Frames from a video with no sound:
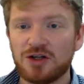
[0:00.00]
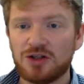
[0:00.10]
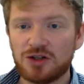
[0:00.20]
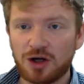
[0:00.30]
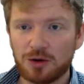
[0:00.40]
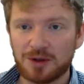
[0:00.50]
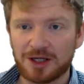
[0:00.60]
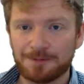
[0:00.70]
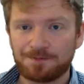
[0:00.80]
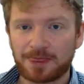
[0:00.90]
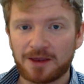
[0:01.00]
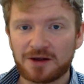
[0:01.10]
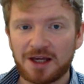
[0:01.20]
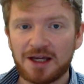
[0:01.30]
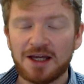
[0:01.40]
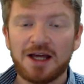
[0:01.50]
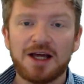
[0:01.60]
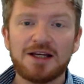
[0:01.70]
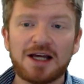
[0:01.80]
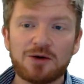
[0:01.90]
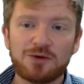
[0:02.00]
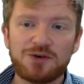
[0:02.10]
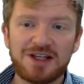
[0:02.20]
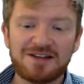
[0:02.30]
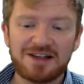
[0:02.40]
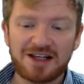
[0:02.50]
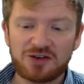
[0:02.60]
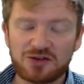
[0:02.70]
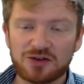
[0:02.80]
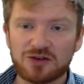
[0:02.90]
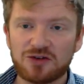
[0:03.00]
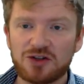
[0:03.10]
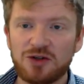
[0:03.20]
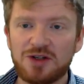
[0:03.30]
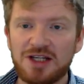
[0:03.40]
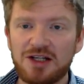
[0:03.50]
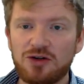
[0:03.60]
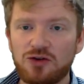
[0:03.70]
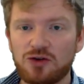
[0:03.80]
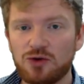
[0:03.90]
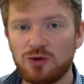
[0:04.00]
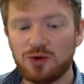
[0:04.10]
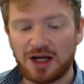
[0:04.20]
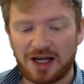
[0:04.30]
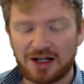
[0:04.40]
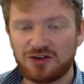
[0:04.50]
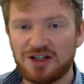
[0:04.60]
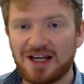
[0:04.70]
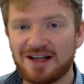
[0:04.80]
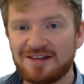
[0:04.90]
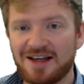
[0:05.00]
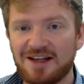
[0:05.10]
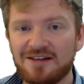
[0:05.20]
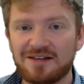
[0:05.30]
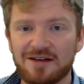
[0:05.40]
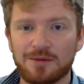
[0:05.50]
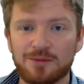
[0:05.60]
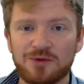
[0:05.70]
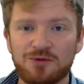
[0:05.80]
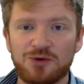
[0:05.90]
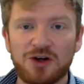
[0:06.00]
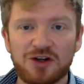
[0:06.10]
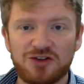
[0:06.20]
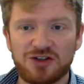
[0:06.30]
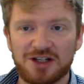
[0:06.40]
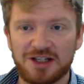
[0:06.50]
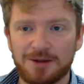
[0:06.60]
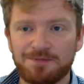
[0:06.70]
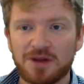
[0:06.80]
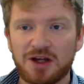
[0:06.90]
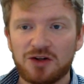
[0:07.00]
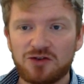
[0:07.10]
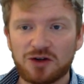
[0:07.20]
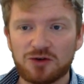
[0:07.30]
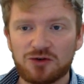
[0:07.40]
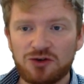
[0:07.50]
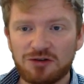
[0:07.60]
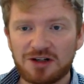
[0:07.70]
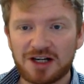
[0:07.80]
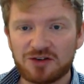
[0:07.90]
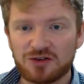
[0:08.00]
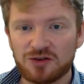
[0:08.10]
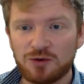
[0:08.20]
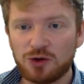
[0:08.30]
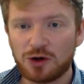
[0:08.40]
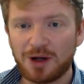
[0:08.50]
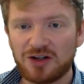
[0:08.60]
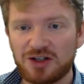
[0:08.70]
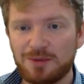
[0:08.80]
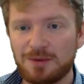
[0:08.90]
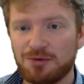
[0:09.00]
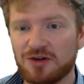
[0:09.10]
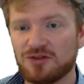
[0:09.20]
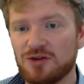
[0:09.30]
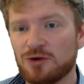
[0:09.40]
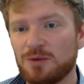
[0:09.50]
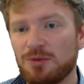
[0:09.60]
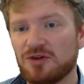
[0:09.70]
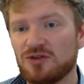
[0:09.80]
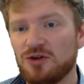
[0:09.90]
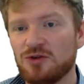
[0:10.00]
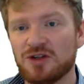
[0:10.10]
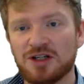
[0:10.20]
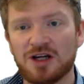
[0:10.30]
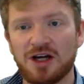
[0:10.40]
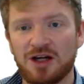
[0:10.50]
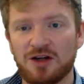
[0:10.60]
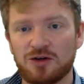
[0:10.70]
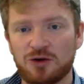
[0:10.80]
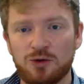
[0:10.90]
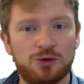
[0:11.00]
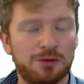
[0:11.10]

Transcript: going. Okay, now for these lessons, you need to actually attend them virtually. So during lessons, you've got to actually be present. You've got to be present using Google